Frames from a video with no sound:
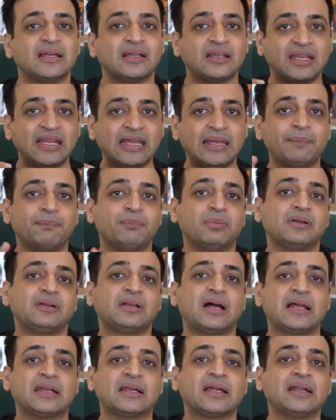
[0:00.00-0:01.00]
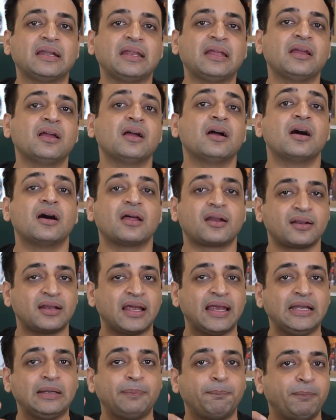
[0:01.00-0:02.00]
Keep targeting
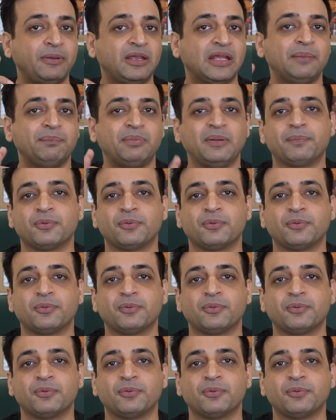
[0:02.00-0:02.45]
right PNP